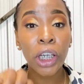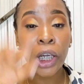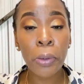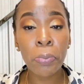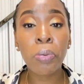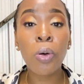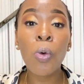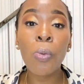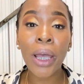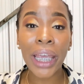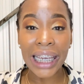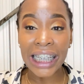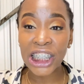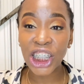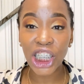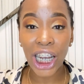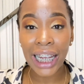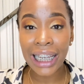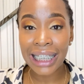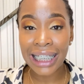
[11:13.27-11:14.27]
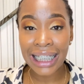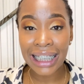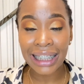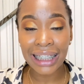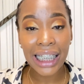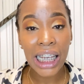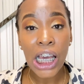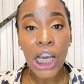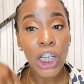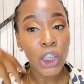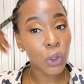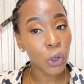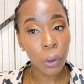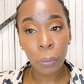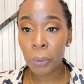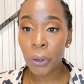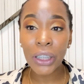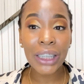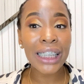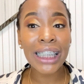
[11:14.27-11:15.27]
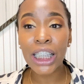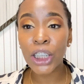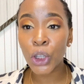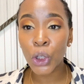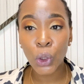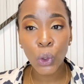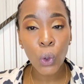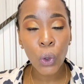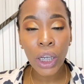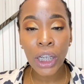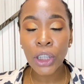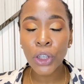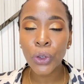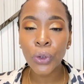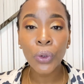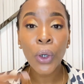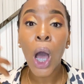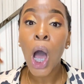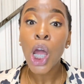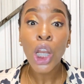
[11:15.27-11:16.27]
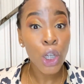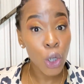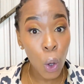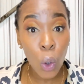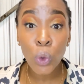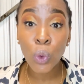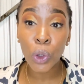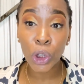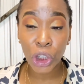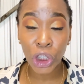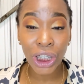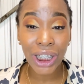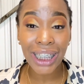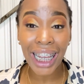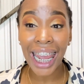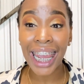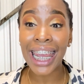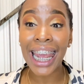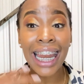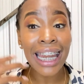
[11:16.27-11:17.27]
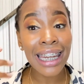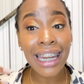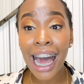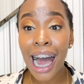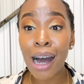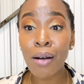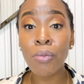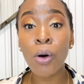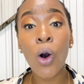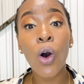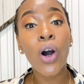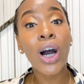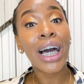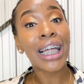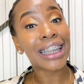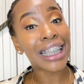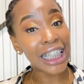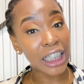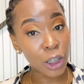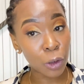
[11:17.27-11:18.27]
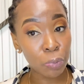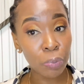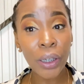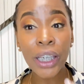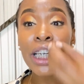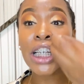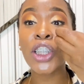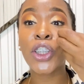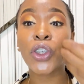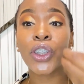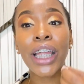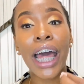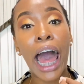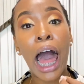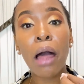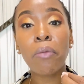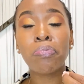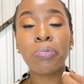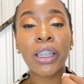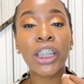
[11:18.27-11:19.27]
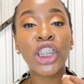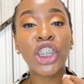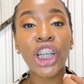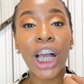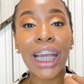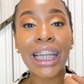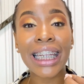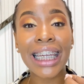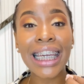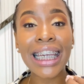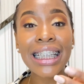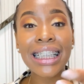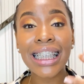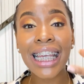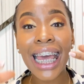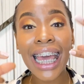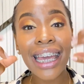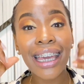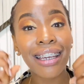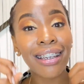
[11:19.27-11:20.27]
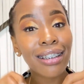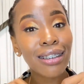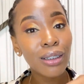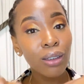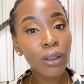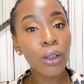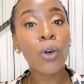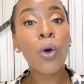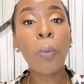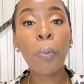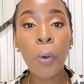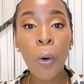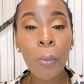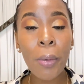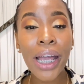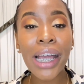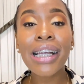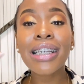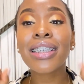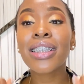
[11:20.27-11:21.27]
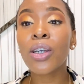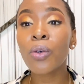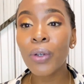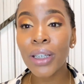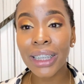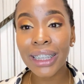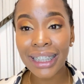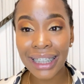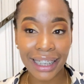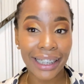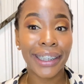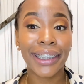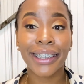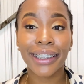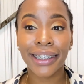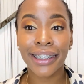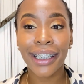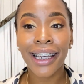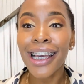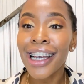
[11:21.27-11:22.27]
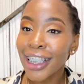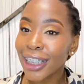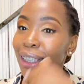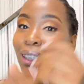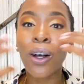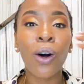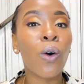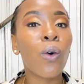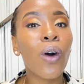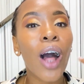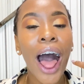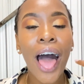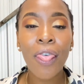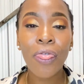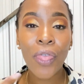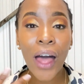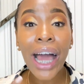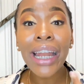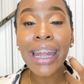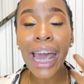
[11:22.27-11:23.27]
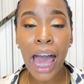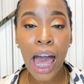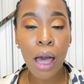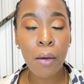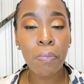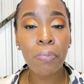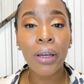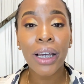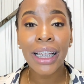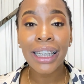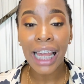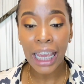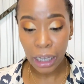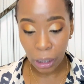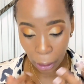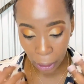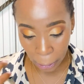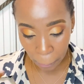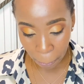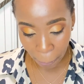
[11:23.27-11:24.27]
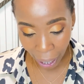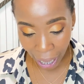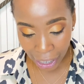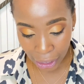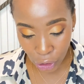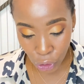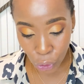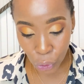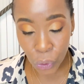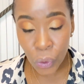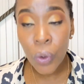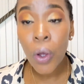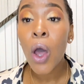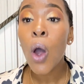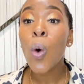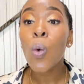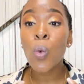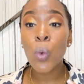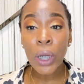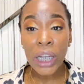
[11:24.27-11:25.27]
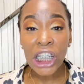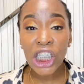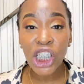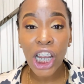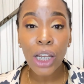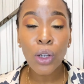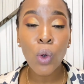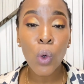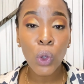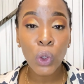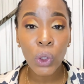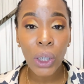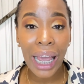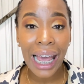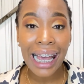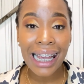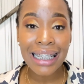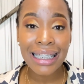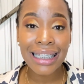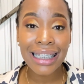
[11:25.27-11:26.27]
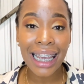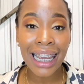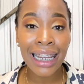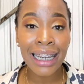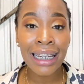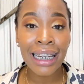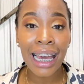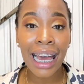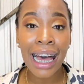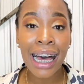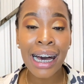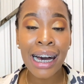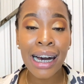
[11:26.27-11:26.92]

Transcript: ipume in Chinese. So the person that you're talking to knows what you're saying. In Nabo, they speak into the app in Chinese, kupume sewisngis. So that app, like Baidu, Wechat also has an